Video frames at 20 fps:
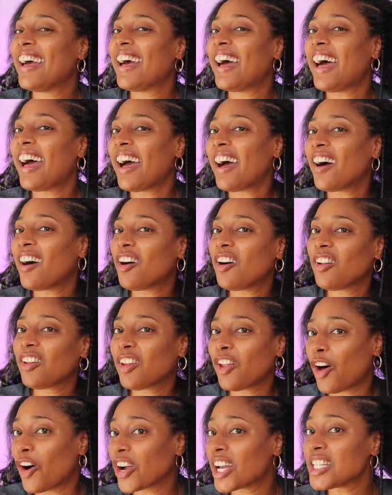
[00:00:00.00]
how
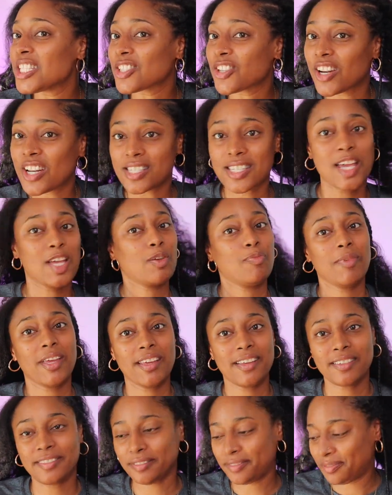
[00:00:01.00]
long it's gonna take me.